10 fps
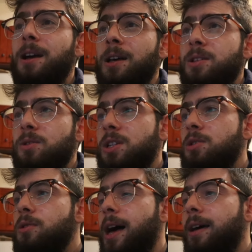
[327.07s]
So to
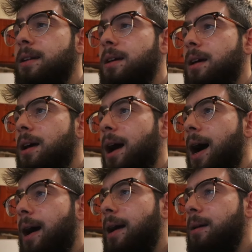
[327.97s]
do that,
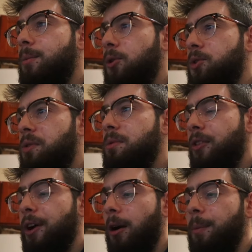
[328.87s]
I'm going to remove
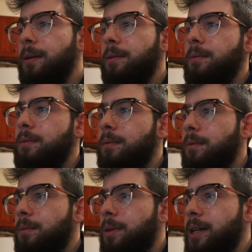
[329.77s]
the carpet,
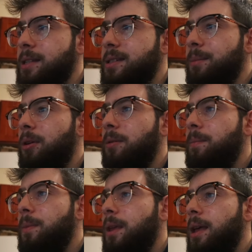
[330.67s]
plain and simple,
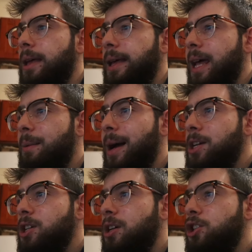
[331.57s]
and I'm
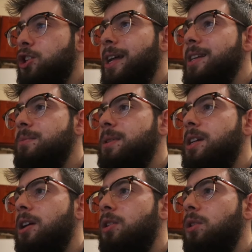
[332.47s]
actually going to change the
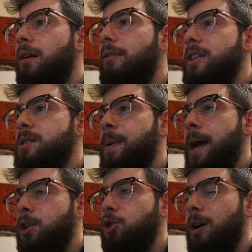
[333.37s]
material of this
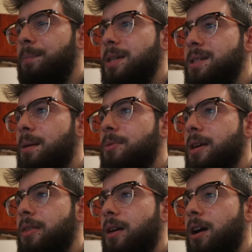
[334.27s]
backdrop to
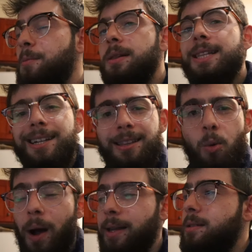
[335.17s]
something completely
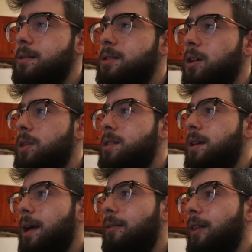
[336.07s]
white. So it's
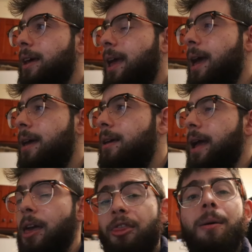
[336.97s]
kind of like a
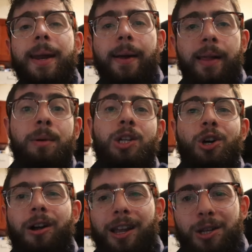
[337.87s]
thumbnail image
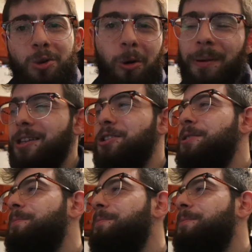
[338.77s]
on a store page.